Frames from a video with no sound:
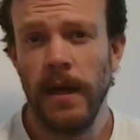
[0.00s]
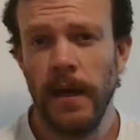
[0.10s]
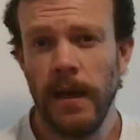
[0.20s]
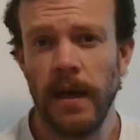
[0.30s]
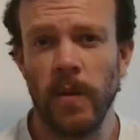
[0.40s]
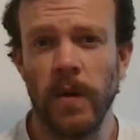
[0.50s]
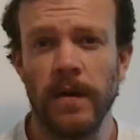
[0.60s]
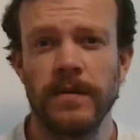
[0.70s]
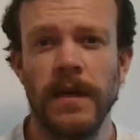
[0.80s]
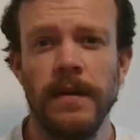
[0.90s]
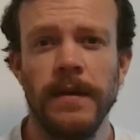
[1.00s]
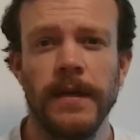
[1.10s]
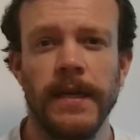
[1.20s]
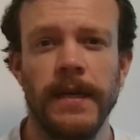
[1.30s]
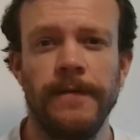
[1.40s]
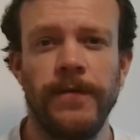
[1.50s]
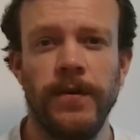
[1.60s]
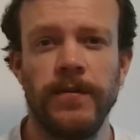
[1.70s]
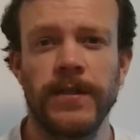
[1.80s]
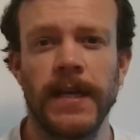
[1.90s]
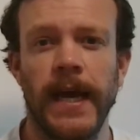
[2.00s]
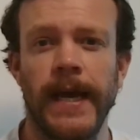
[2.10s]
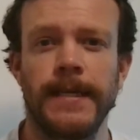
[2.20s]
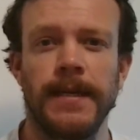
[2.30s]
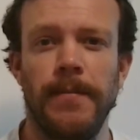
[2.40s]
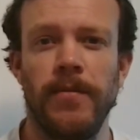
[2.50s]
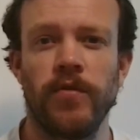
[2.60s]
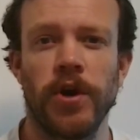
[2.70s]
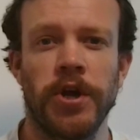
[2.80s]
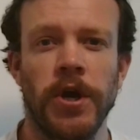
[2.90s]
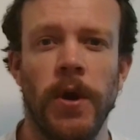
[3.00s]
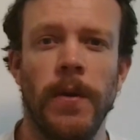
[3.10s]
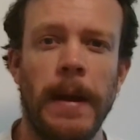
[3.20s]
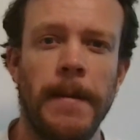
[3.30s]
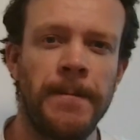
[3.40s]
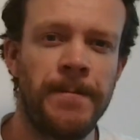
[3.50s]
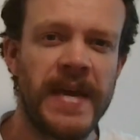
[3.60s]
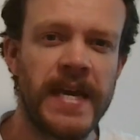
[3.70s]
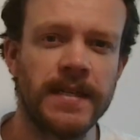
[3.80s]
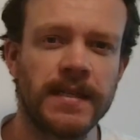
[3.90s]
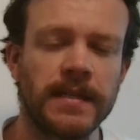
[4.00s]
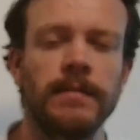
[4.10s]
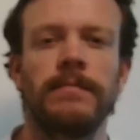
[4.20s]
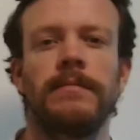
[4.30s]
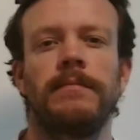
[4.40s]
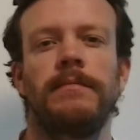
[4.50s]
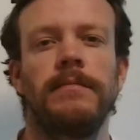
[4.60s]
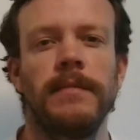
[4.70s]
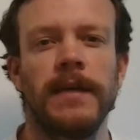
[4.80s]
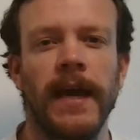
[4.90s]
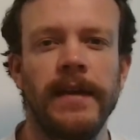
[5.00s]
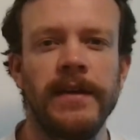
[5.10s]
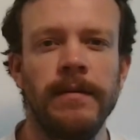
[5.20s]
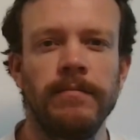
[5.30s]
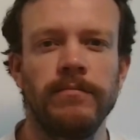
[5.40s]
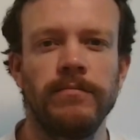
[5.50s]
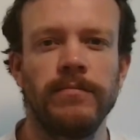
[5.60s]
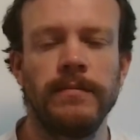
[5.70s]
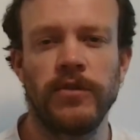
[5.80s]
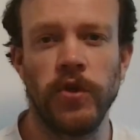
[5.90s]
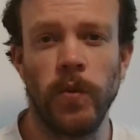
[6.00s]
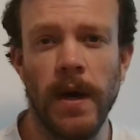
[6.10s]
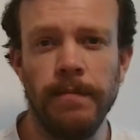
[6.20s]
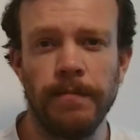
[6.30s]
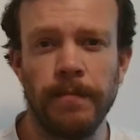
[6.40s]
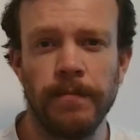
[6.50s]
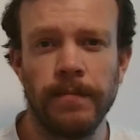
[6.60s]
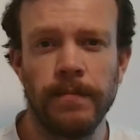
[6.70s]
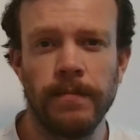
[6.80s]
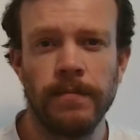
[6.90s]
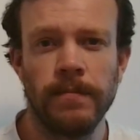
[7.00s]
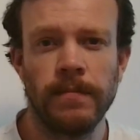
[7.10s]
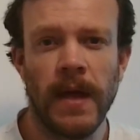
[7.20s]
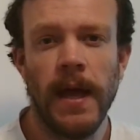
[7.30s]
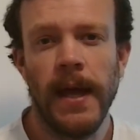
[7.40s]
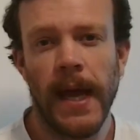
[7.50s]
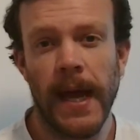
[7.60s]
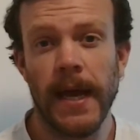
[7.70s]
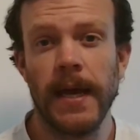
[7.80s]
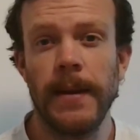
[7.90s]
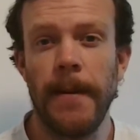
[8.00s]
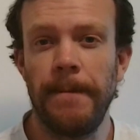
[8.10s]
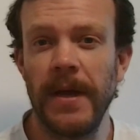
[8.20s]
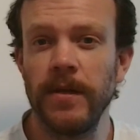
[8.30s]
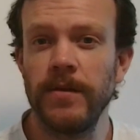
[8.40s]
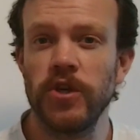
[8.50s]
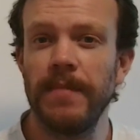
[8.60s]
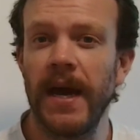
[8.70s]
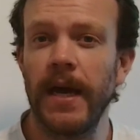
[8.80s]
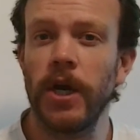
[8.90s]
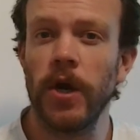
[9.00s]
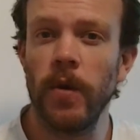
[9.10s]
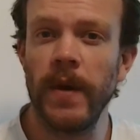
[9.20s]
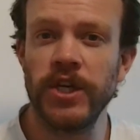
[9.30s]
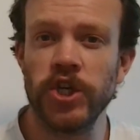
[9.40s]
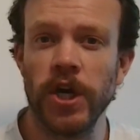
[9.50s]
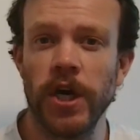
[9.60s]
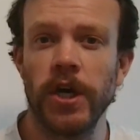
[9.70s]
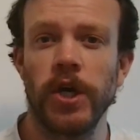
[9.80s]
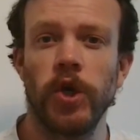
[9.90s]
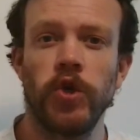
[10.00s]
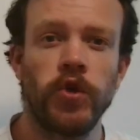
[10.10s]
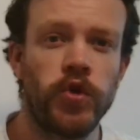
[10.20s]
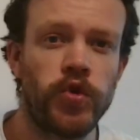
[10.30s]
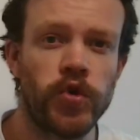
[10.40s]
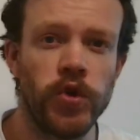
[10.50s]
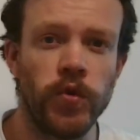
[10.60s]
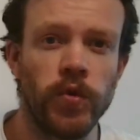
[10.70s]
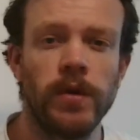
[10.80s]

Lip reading: And well done if you said Morocco beat Canada 2-1, and Belgium and Croatia drew